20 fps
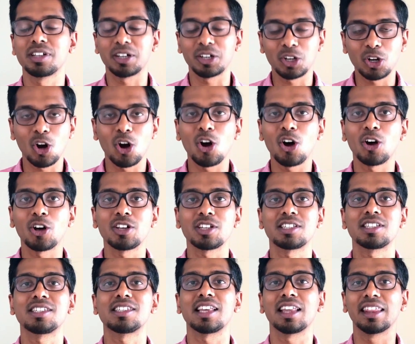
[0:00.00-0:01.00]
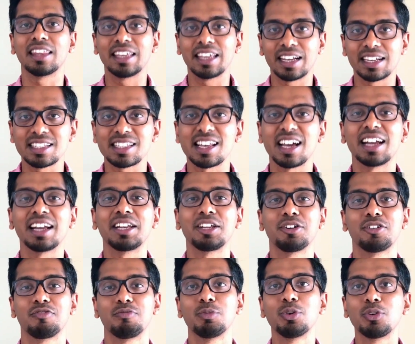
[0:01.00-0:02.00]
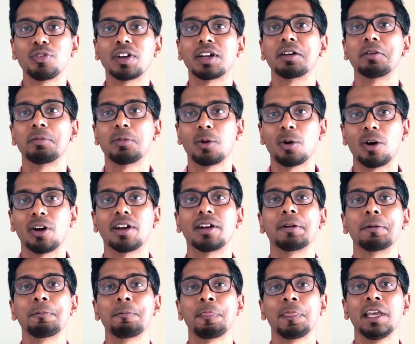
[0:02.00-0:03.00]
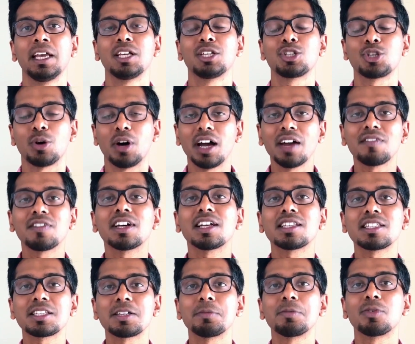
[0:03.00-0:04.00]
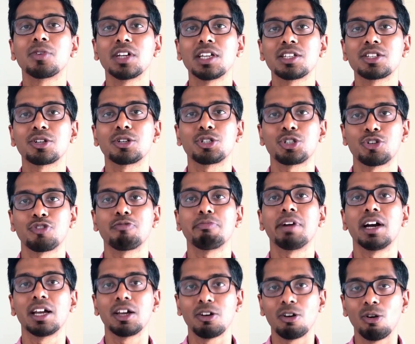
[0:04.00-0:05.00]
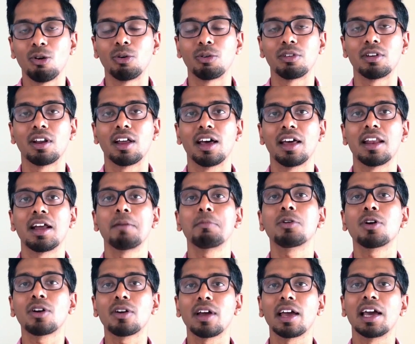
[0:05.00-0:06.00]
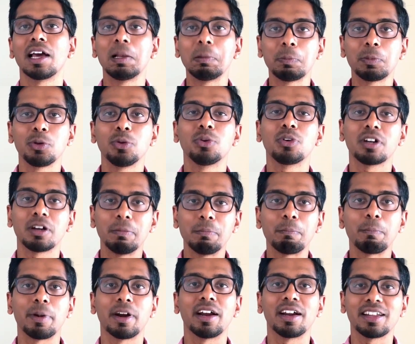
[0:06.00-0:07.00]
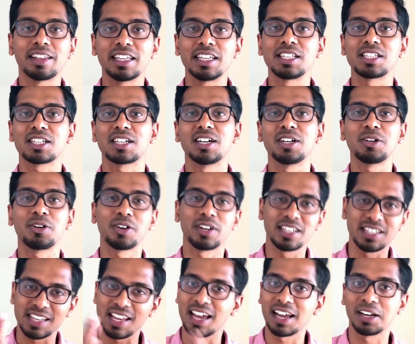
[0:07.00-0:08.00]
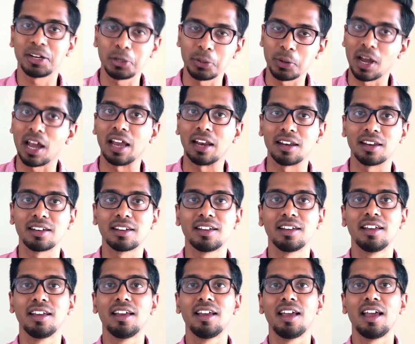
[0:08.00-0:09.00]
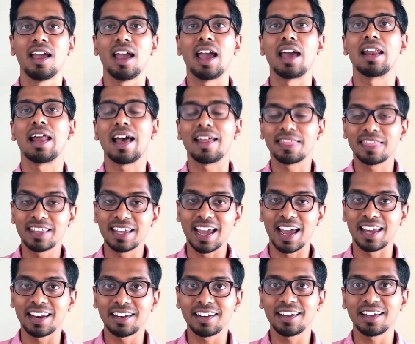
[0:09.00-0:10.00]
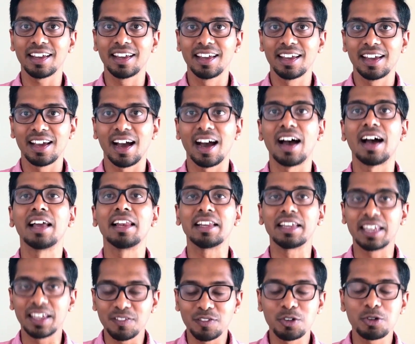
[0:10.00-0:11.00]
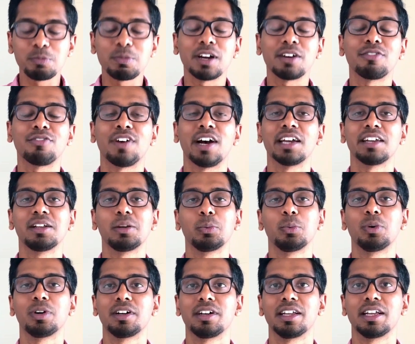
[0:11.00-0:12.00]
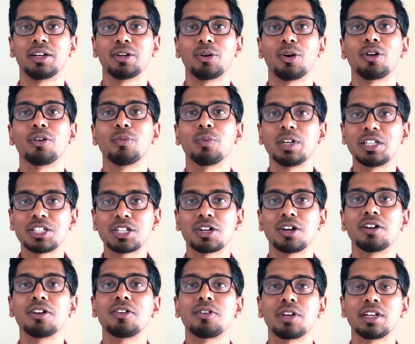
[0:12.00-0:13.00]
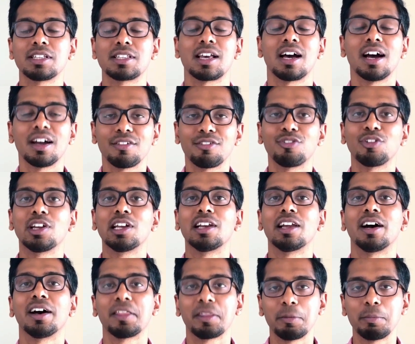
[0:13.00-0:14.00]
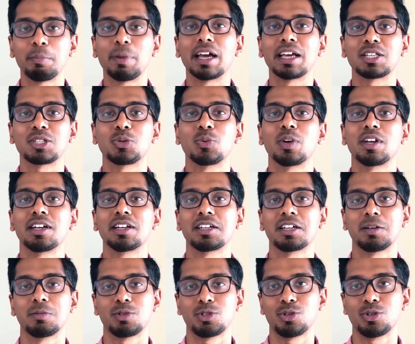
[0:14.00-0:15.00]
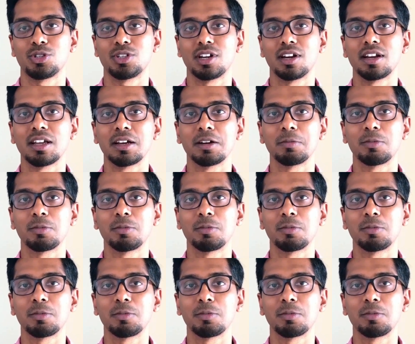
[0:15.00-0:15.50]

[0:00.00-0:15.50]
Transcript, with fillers: the costs, and the anxiety of moving abroad. So I've done some research of my own and I'm going to help you compare these countries head to head. And at the end, I'll give you my final verdict on which countries I feel are the best when it comes to studying